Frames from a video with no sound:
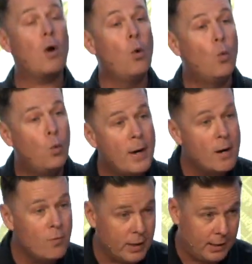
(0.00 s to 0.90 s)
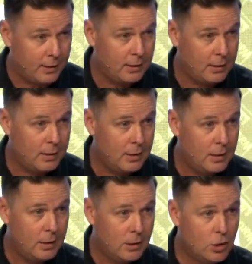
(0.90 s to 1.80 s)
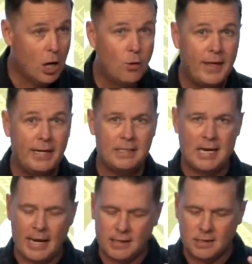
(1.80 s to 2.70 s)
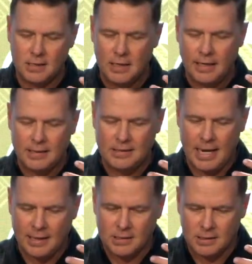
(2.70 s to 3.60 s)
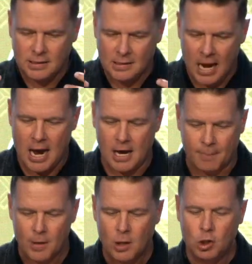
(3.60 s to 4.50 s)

grow weary. Know that it takes, it takes time.